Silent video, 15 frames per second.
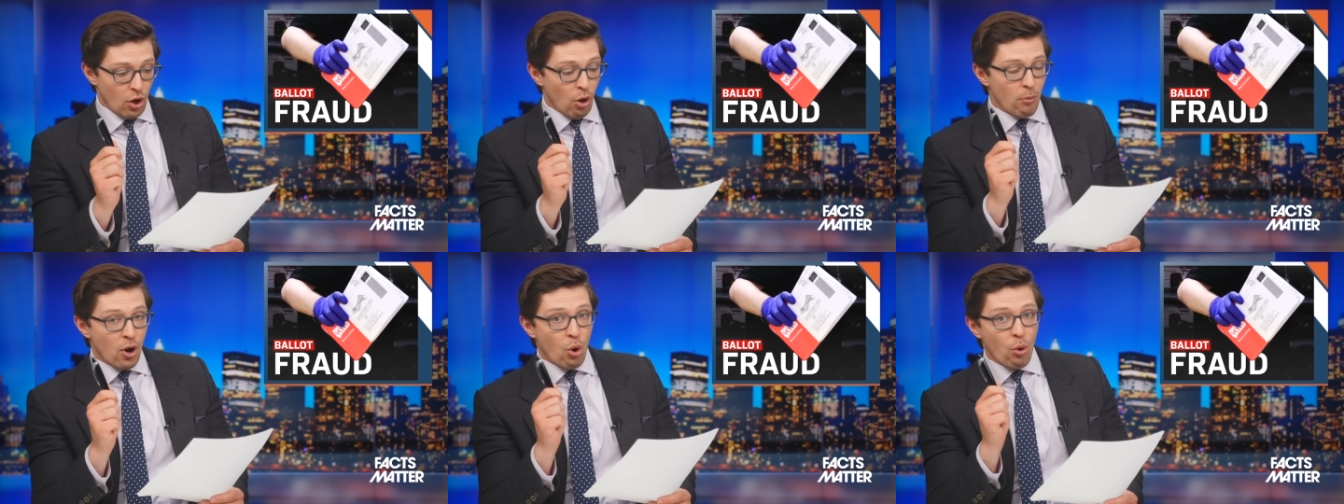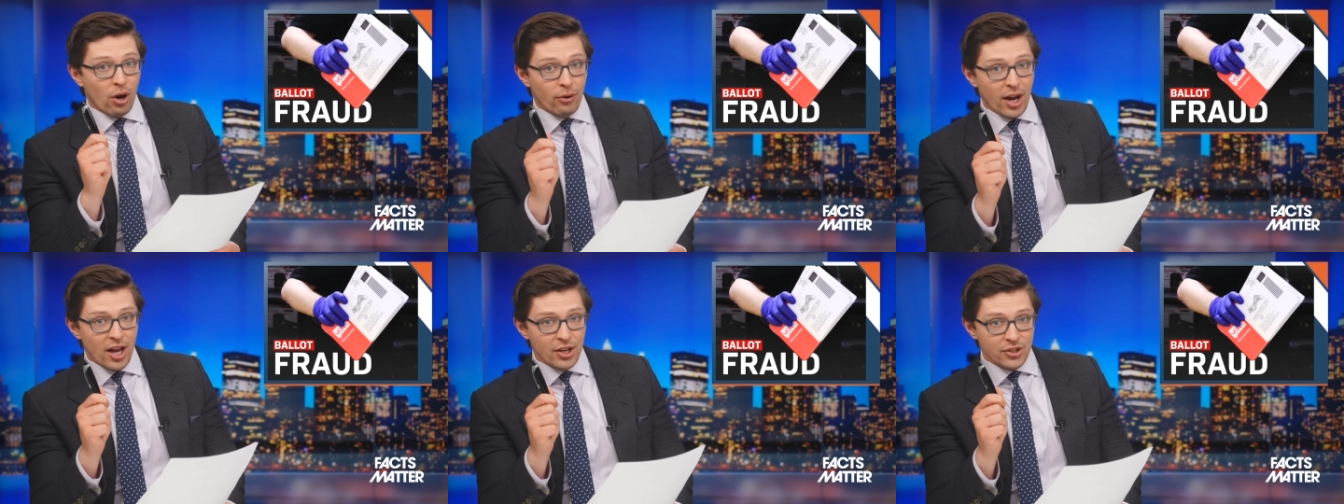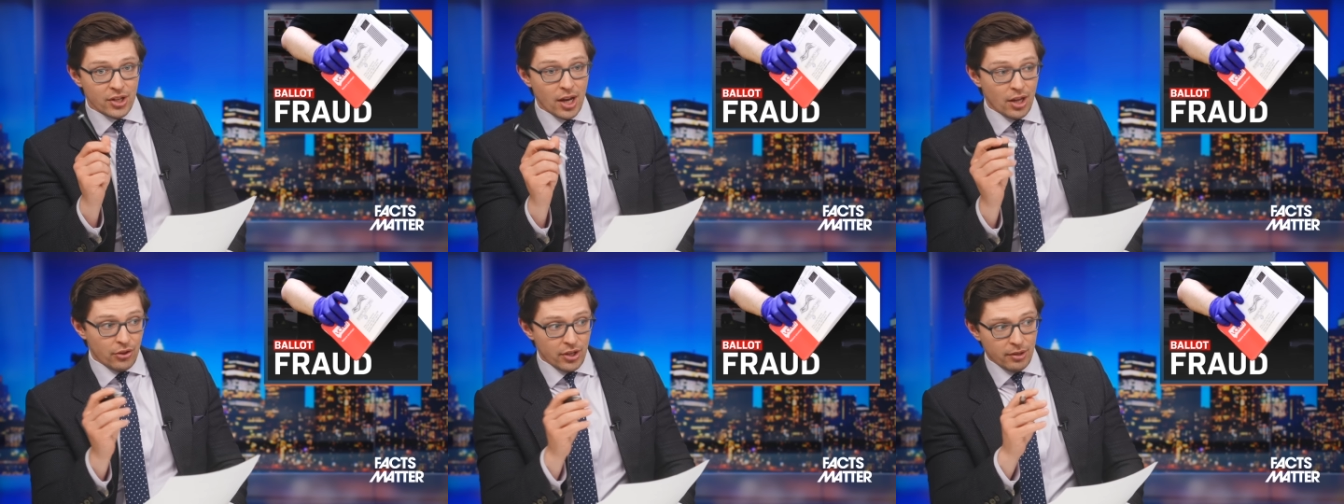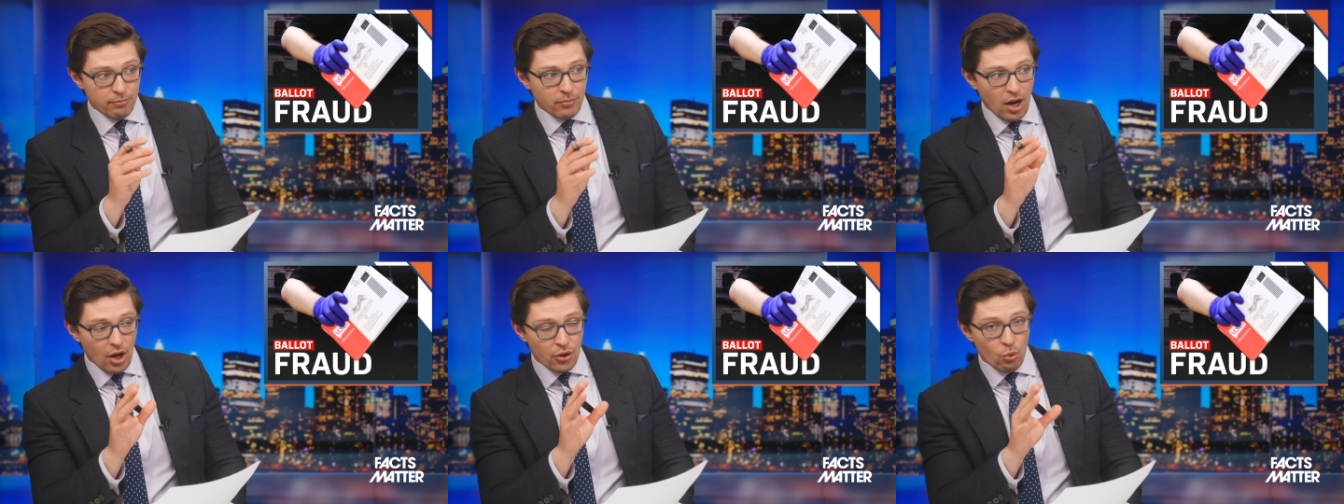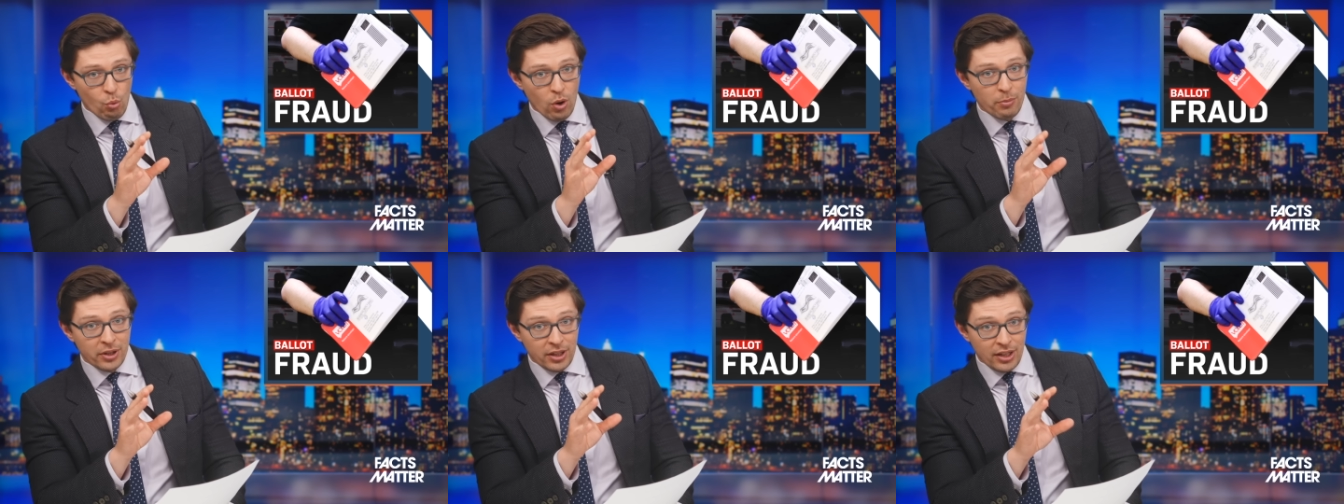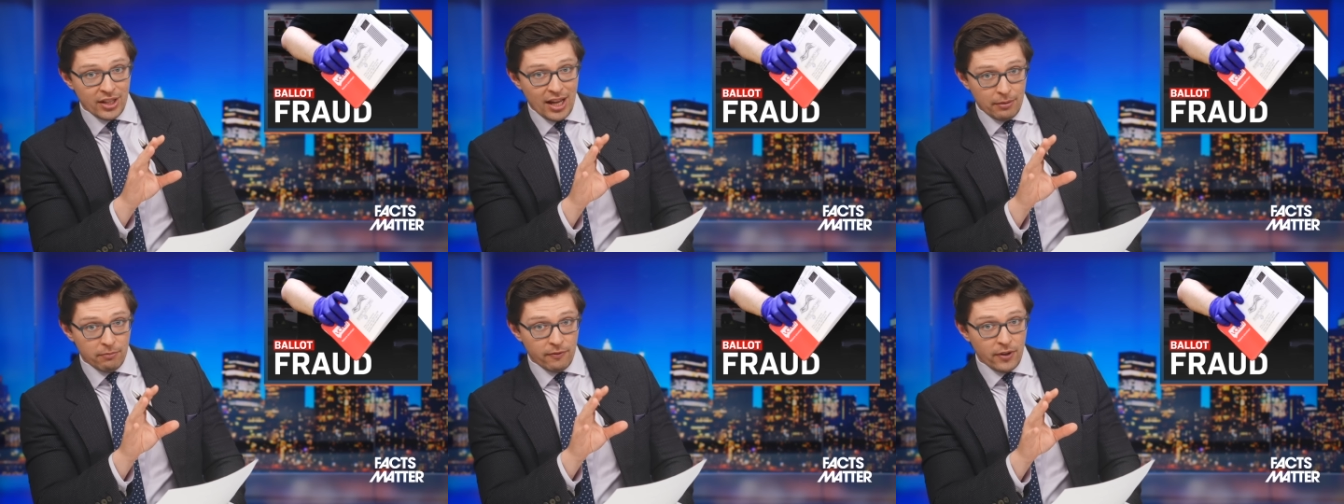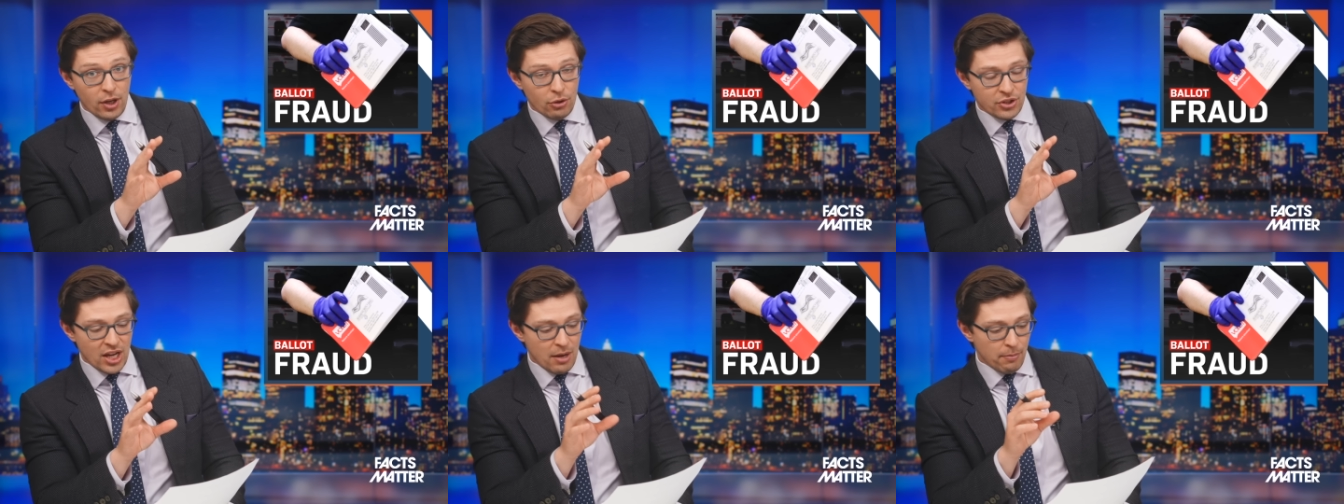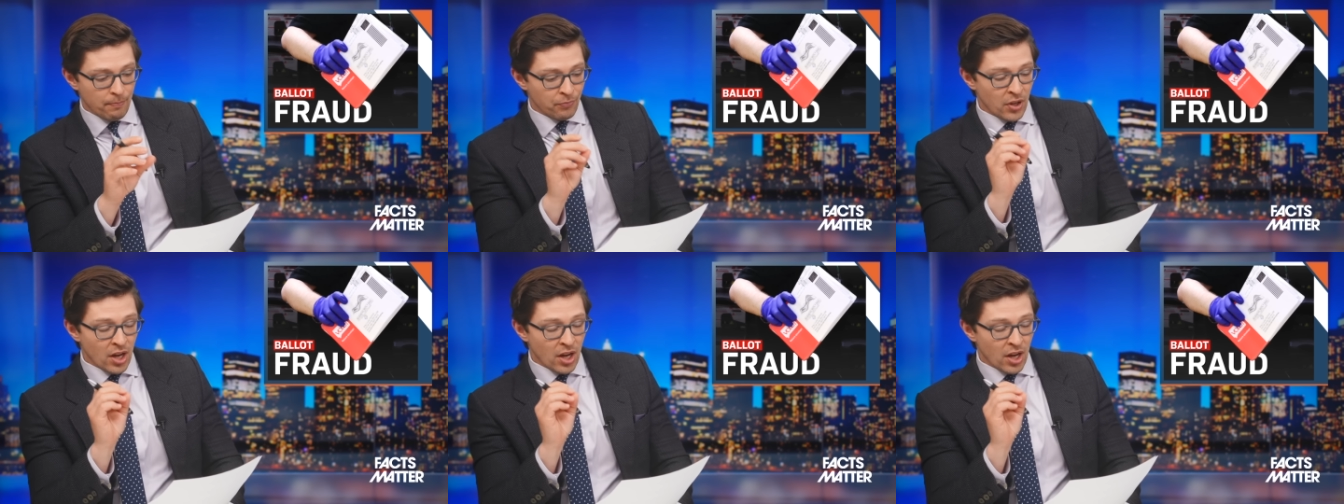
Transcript: Alma Juarez, the other woman in that videotape,